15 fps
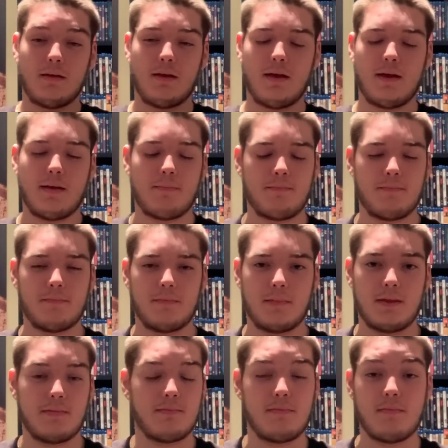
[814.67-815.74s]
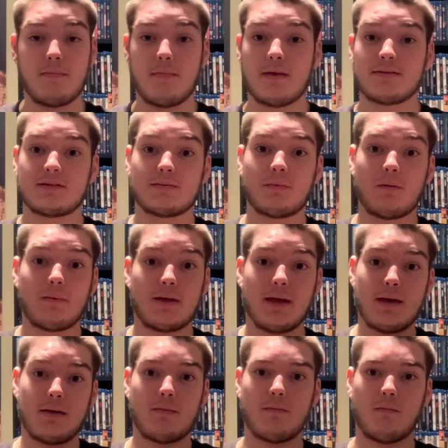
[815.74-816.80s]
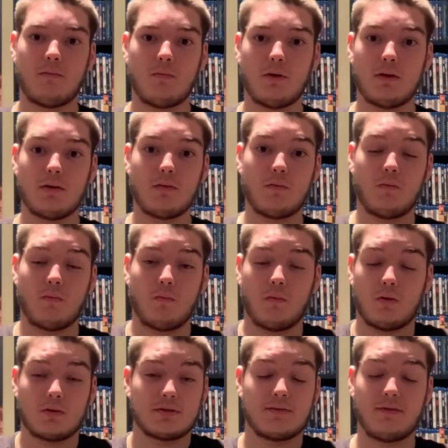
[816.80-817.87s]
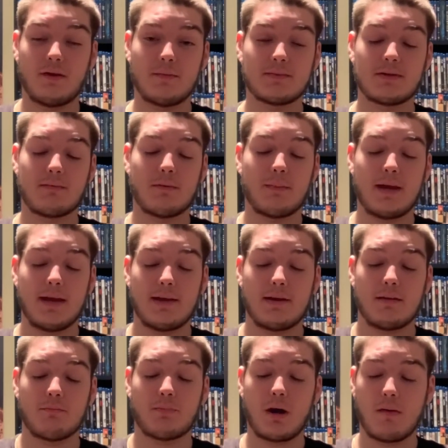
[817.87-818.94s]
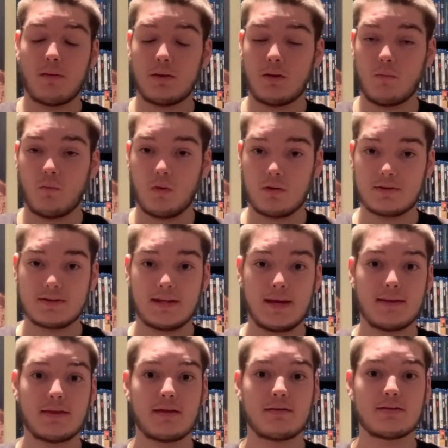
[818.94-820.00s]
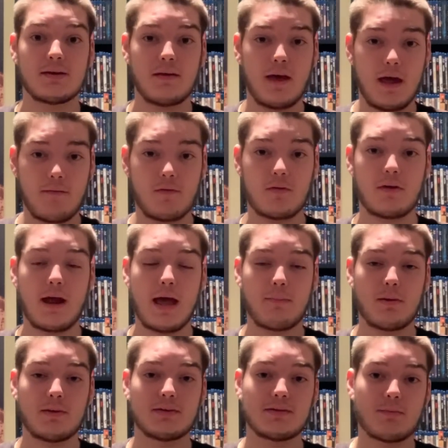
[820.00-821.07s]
And this is what we get. One of the worst films ever made, and probably the worst thing to ever happen to